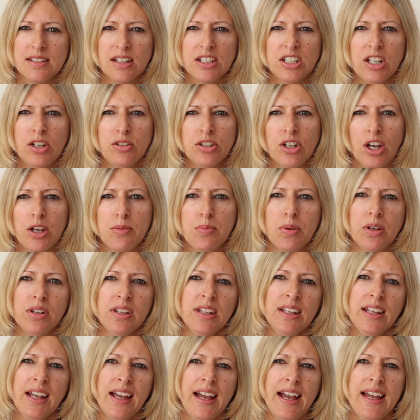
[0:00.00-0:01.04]
I don't know, but
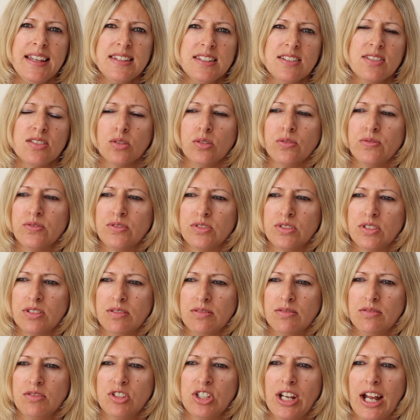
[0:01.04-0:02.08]
as a sort of
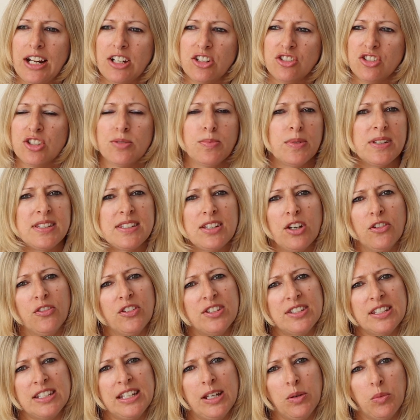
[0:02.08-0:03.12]
challenge to myself
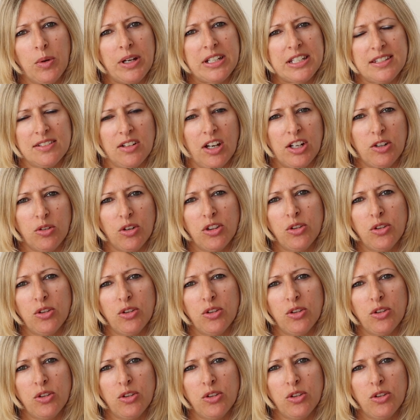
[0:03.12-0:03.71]
as a knitwear designer,